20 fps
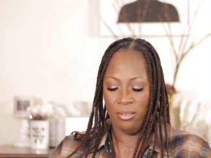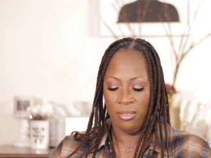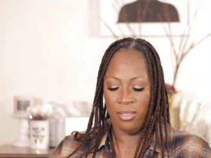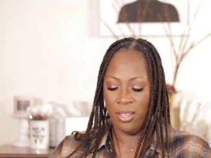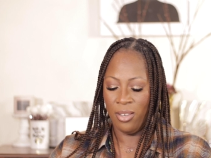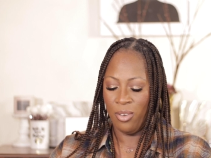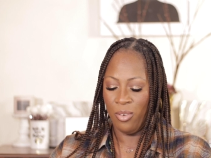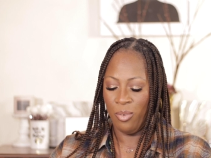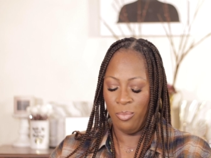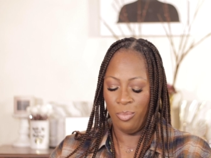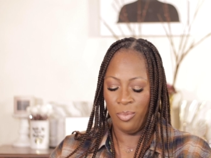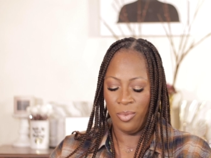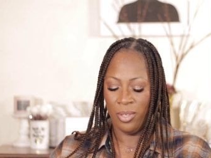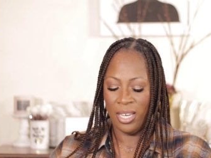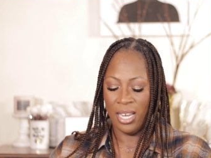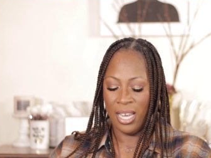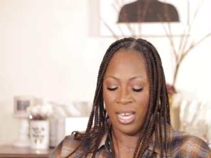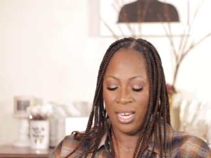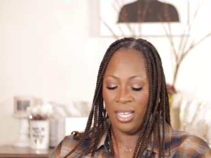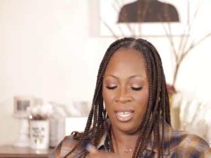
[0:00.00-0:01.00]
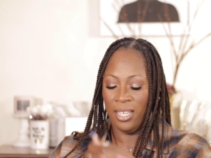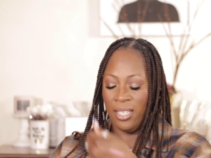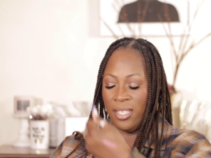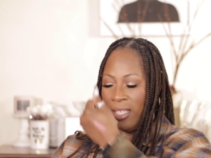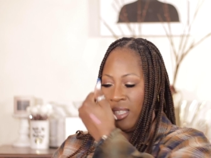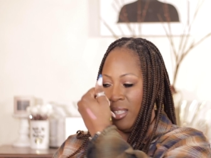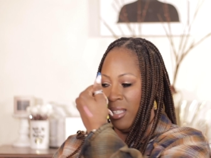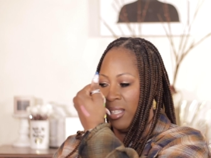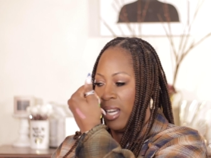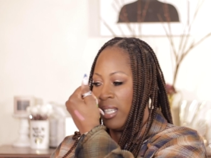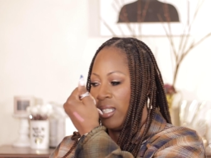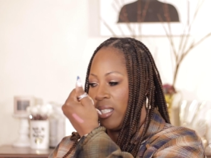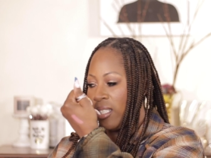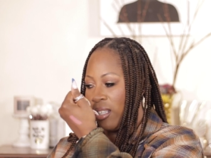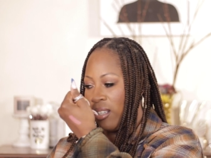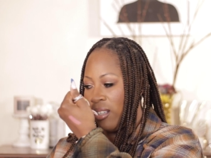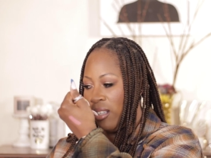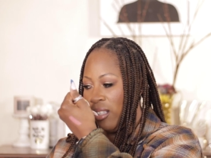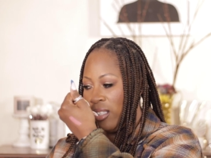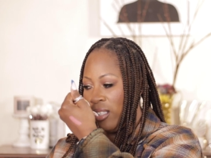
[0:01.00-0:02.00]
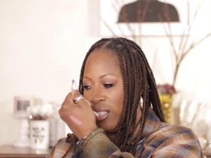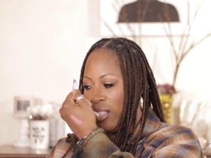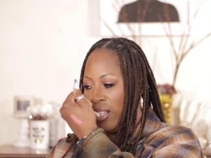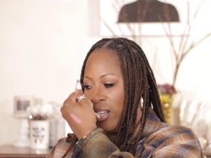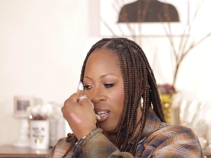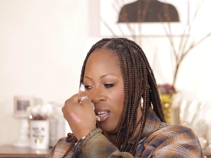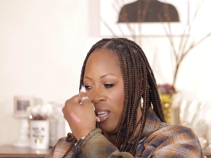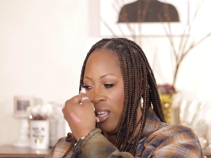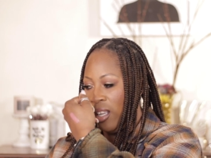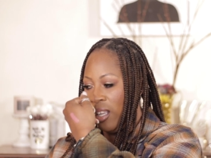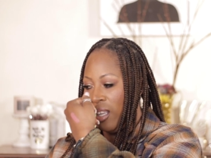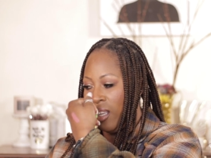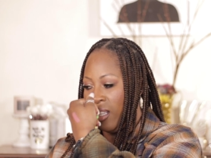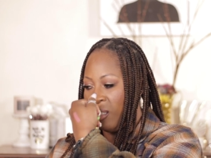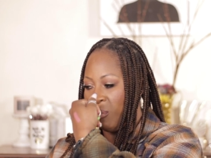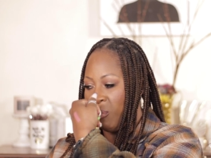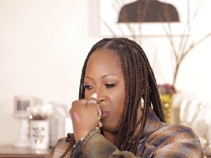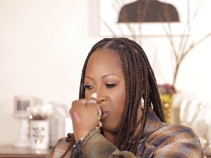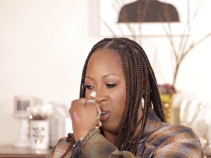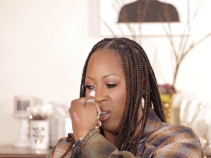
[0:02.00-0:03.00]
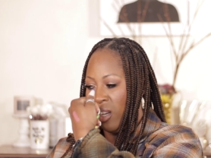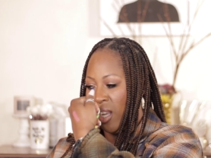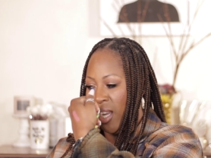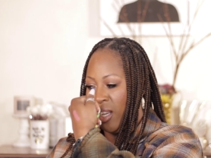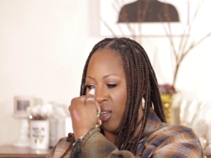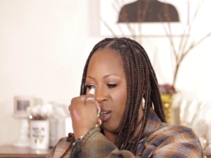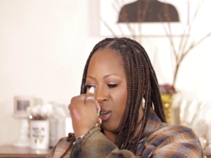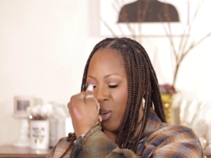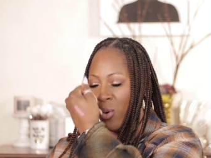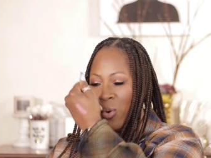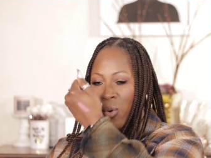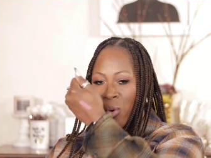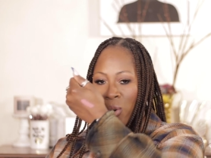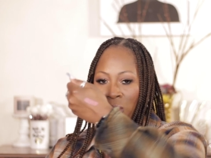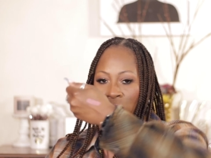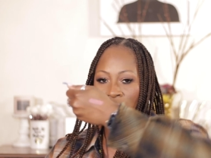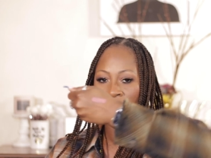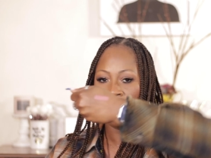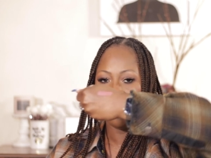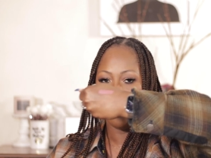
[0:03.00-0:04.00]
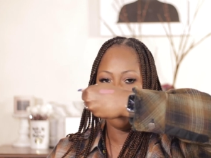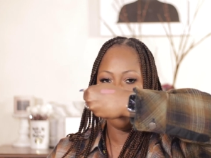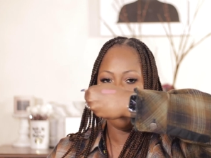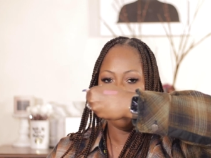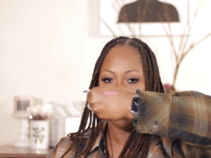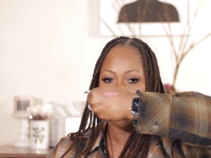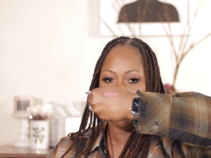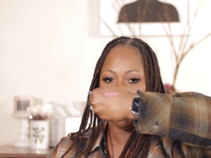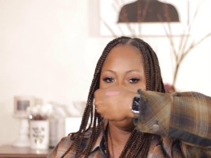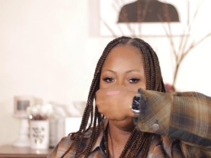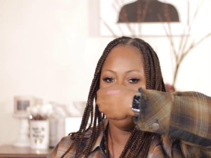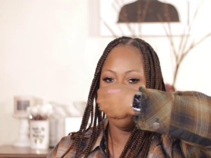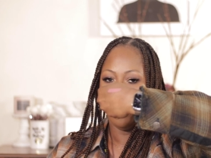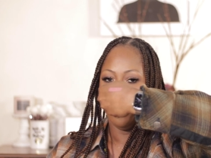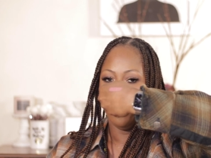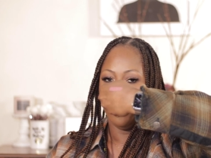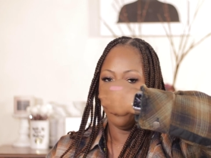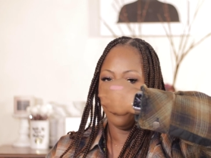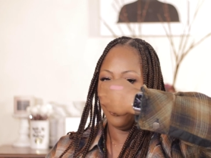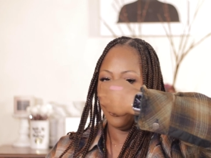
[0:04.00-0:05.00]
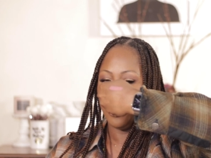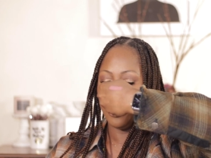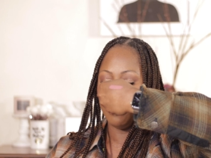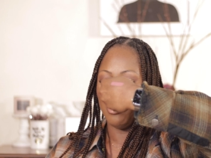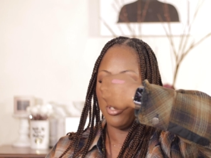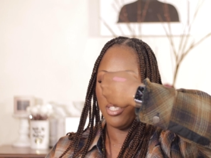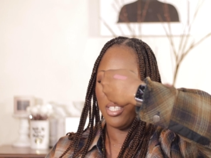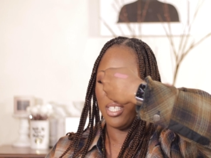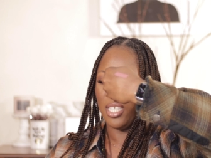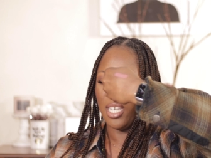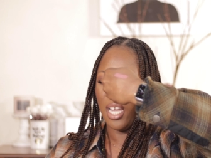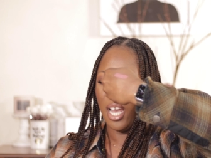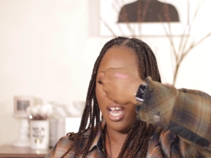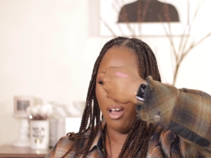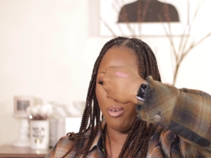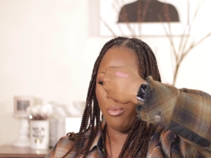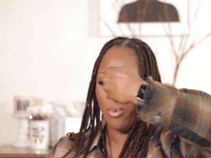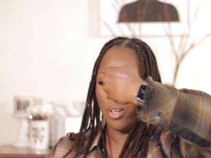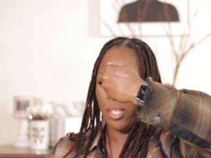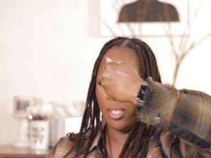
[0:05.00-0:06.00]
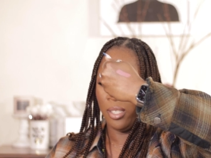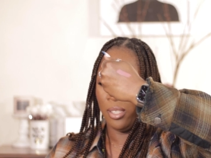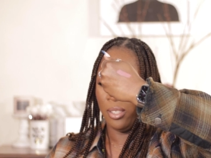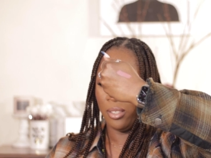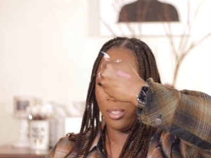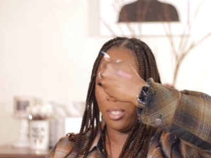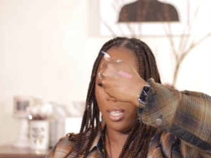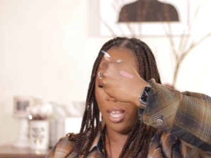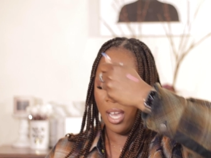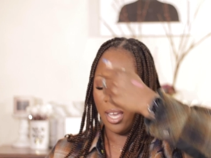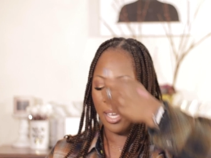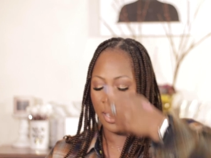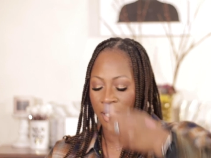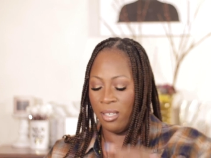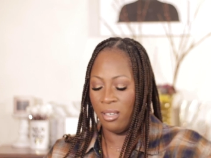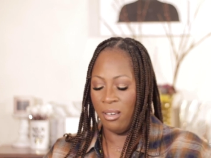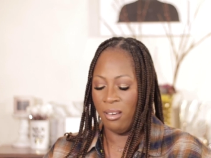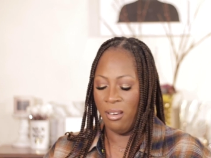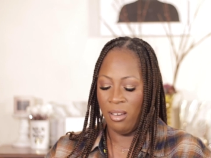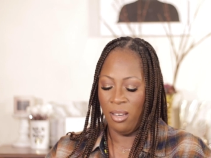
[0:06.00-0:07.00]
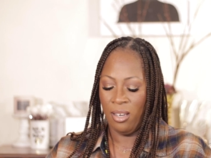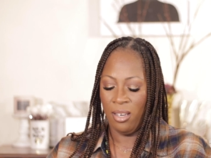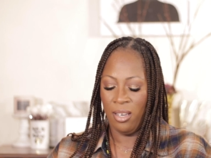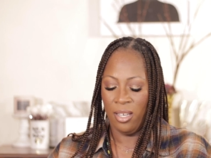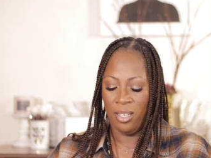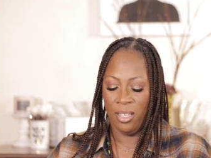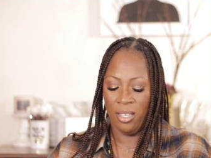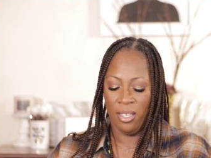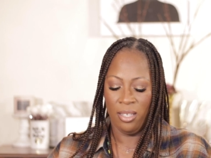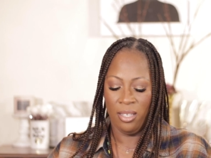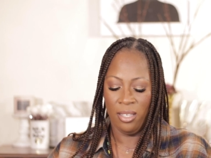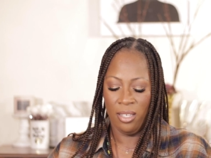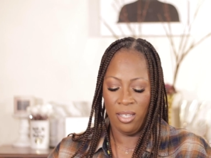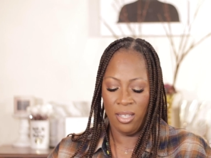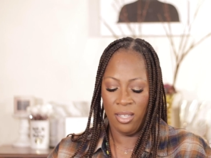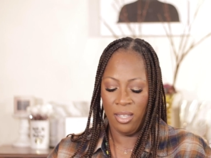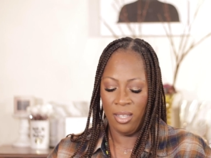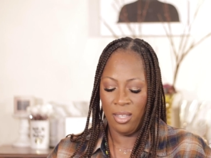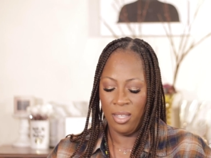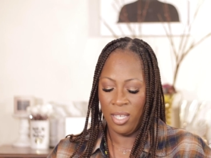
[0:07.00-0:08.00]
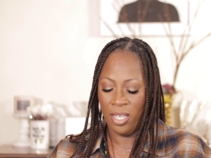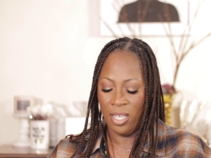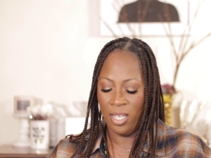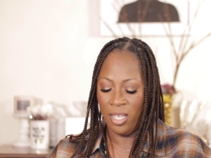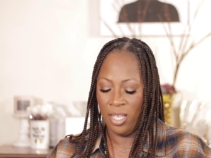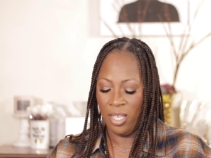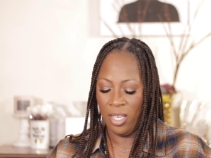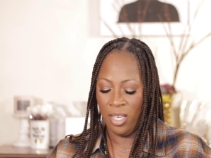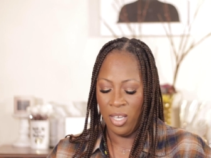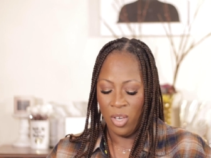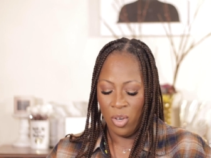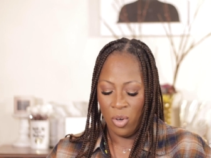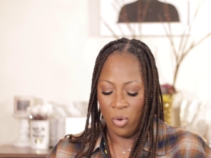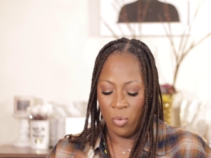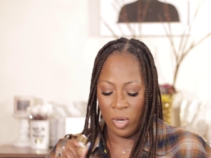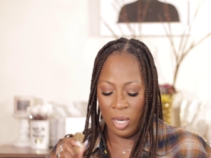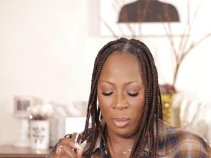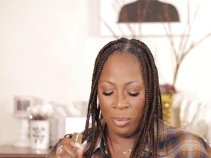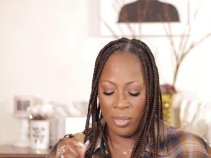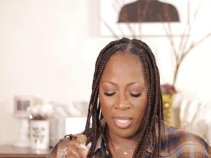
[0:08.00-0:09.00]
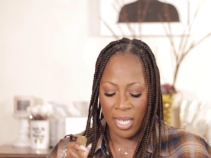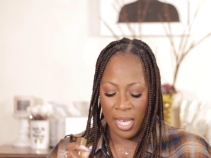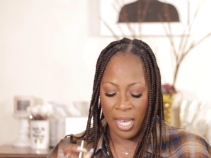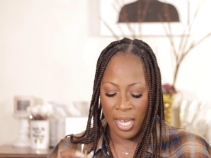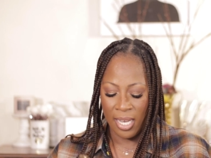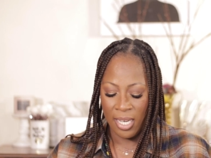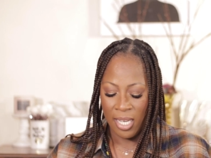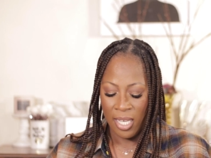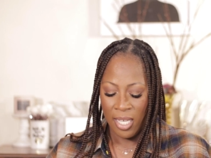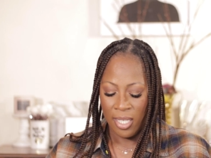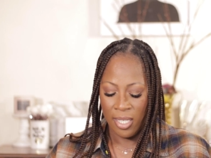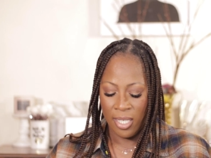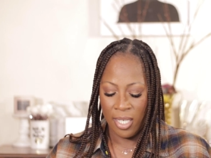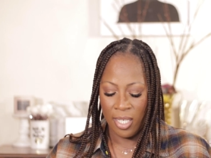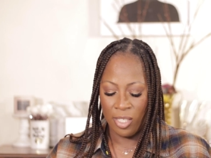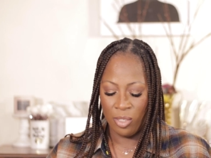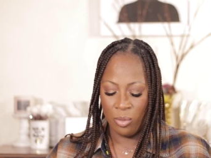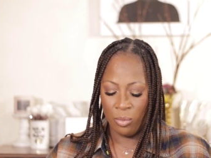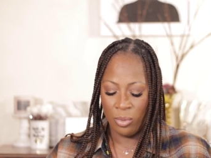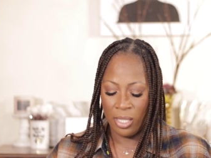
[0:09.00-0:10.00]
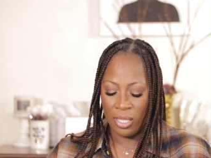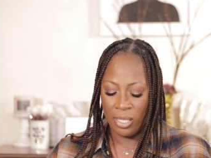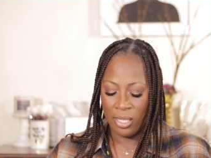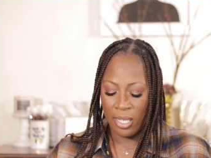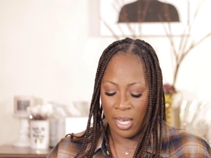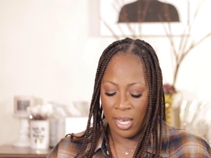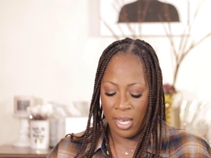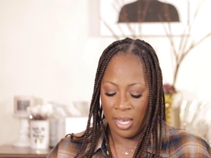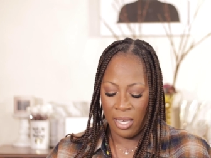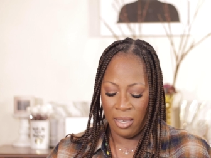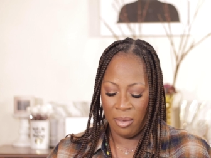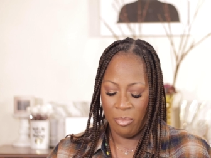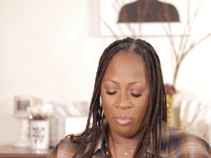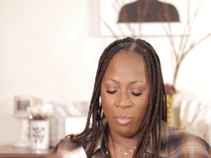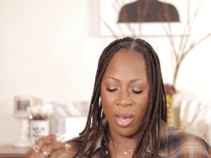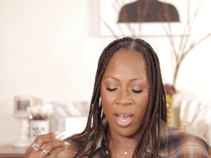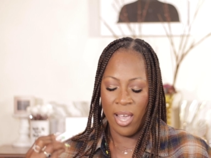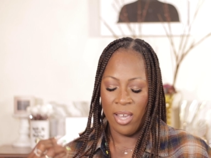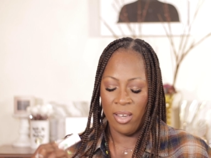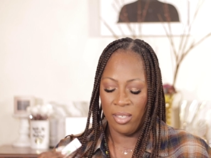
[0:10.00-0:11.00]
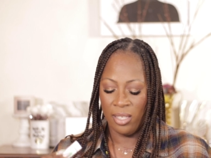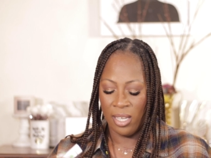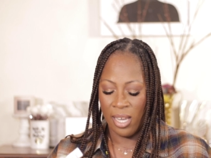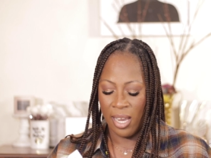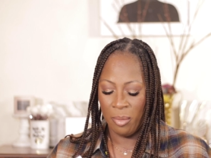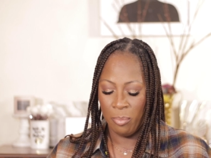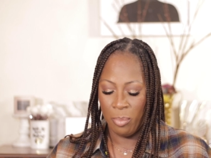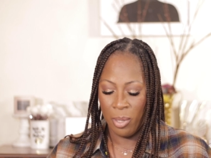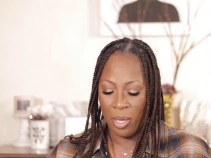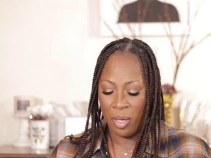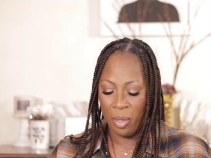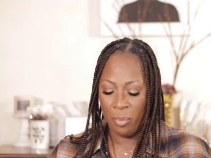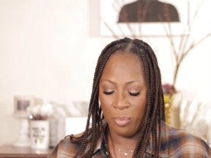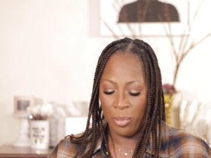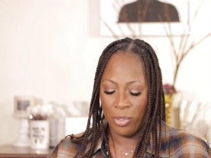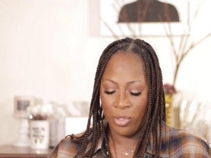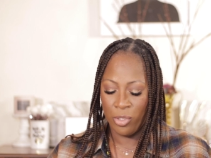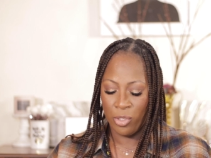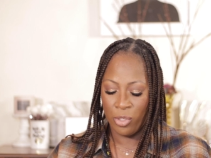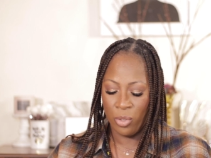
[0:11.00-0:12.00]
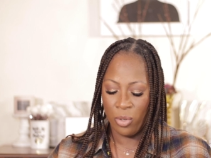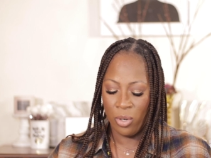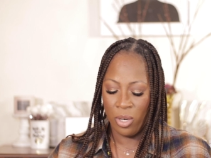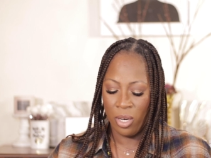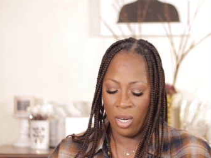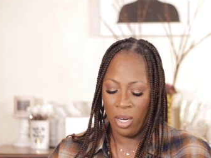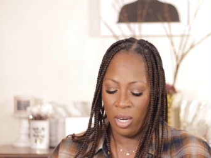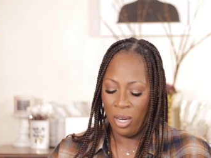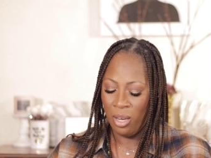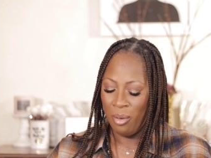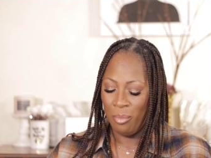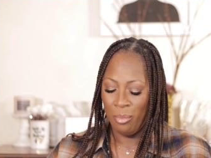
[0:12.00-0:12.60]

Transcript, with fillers: nope not it that's the color it's more like a coral color this was not what it looked like on the website this was a buy online pickup in store,